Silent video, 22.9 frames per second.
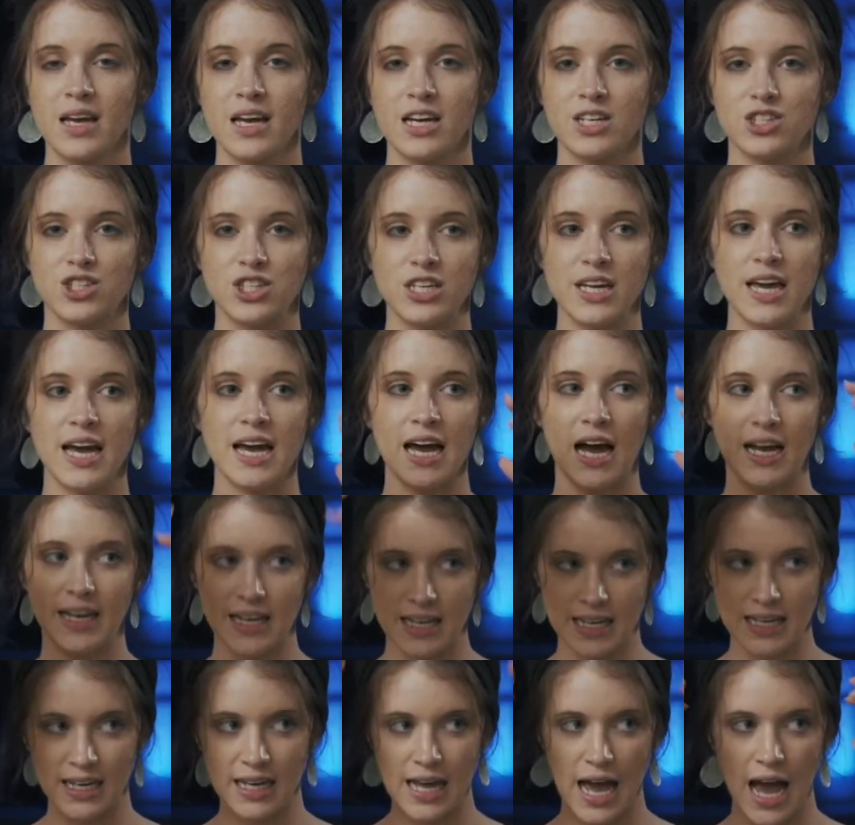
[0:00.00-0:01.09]
She
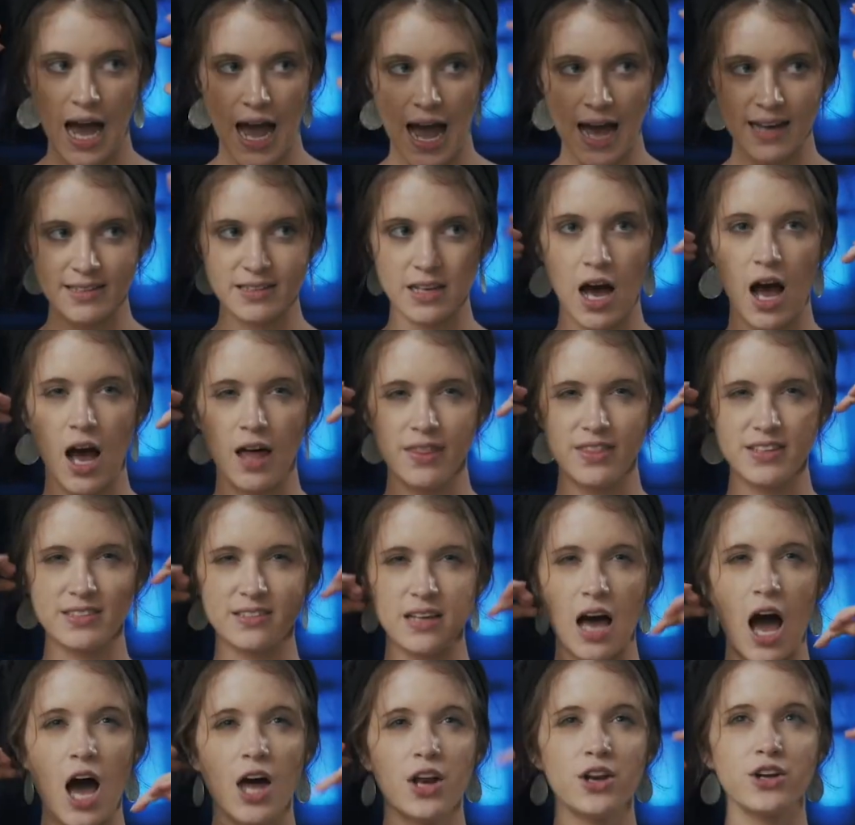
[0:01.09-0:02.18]
has this
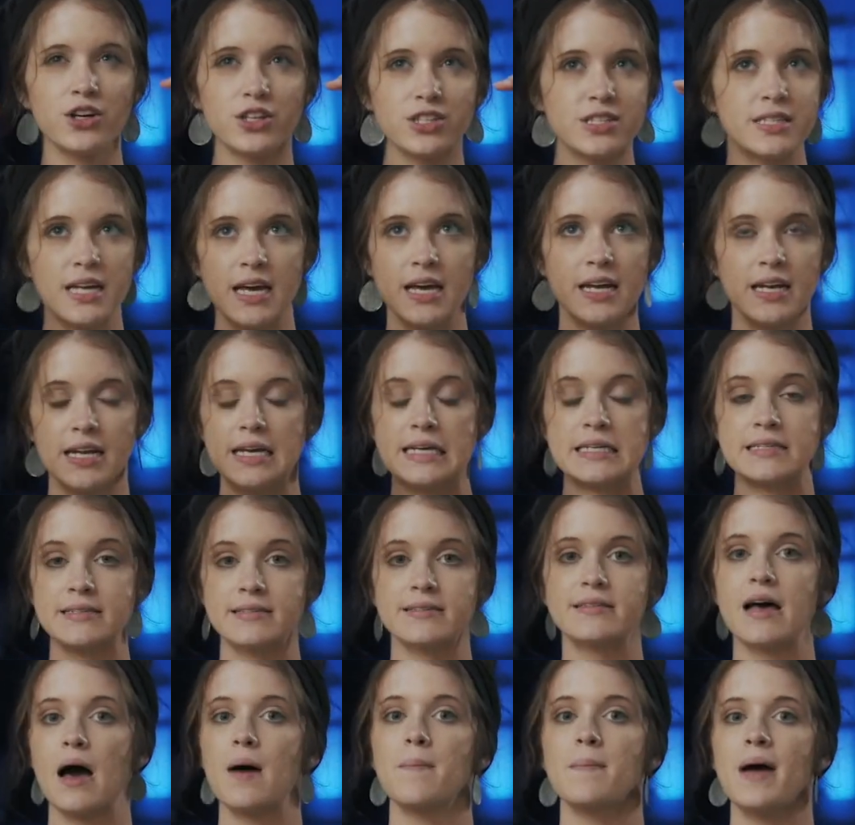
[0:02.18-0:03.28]
understanding
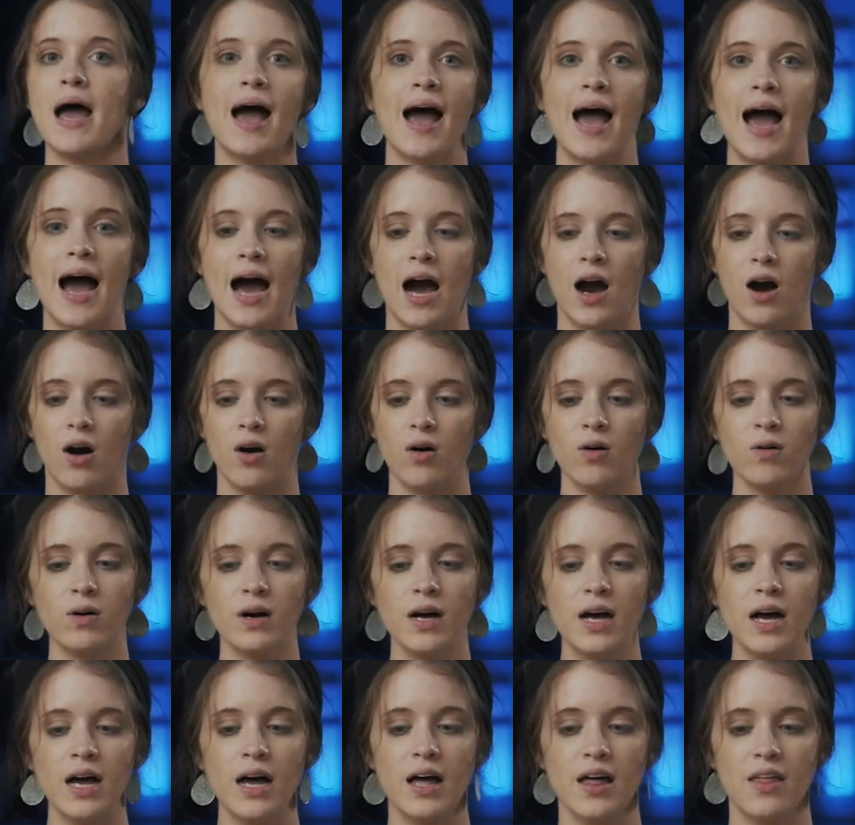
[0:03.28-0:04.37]
somehow
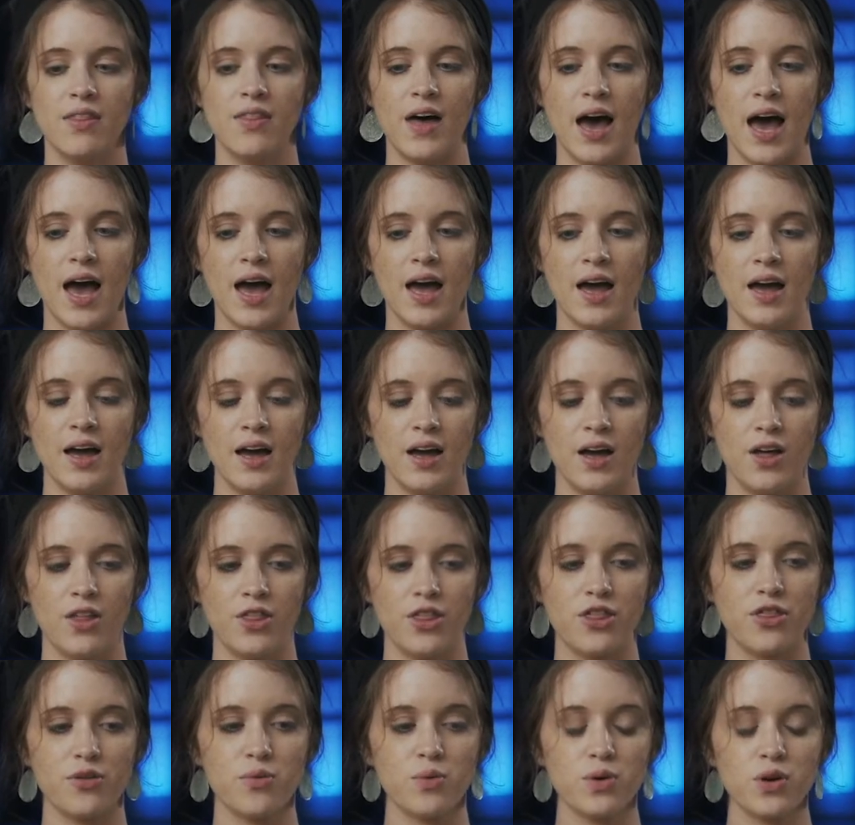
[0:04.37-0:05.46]
that
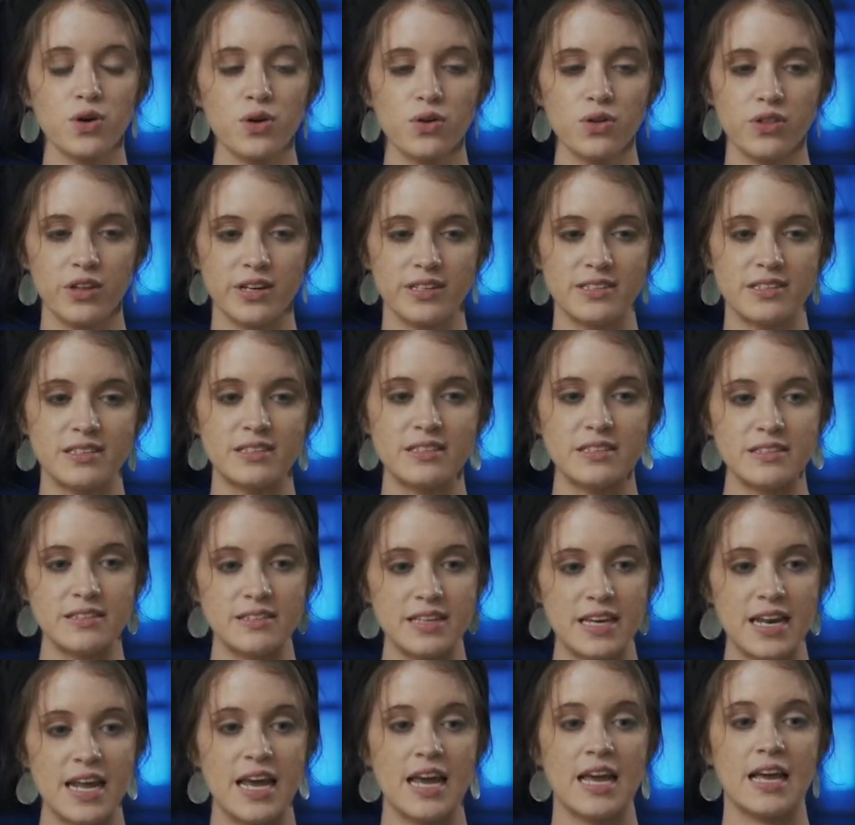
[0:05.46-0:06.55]
through this
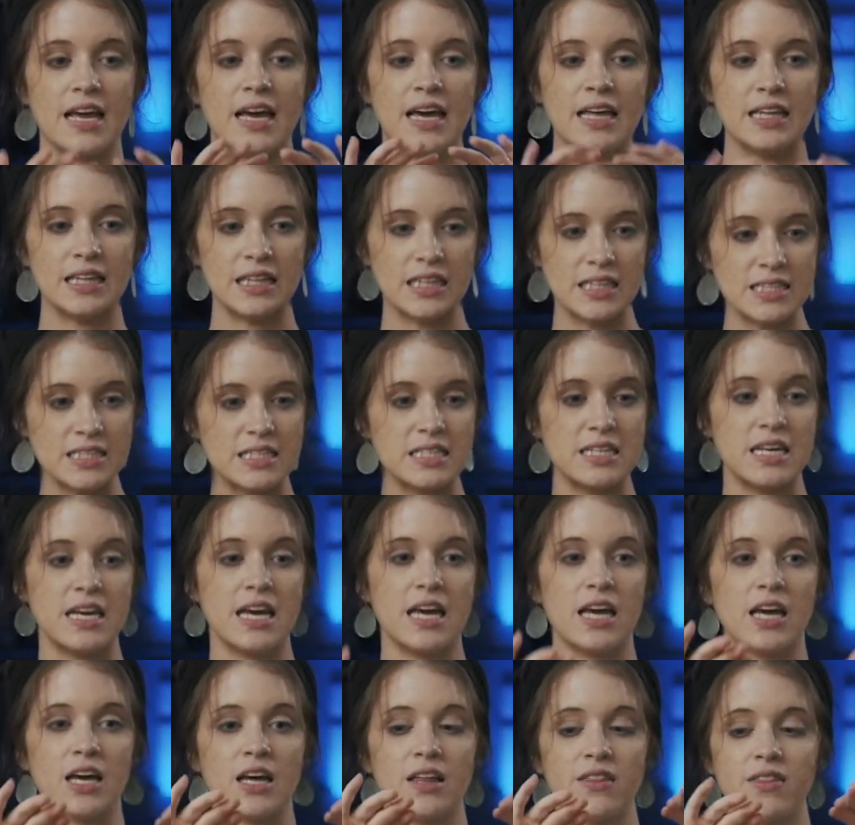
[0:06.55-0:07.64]
sitting and
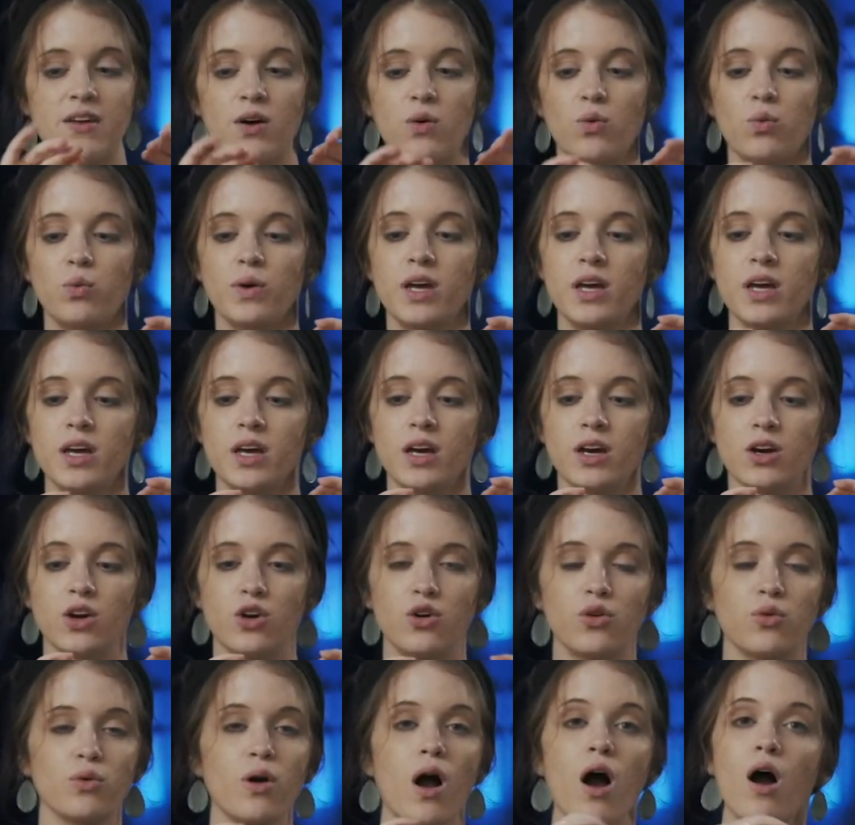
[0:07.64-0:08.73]
listening that we
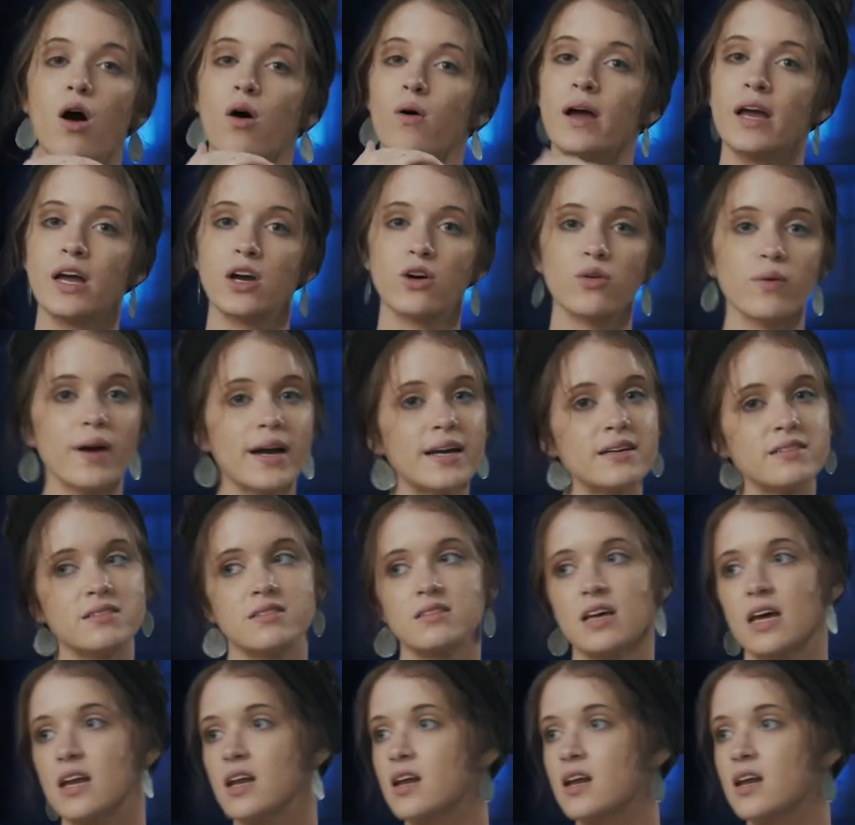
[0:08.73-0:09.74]
grow in grace and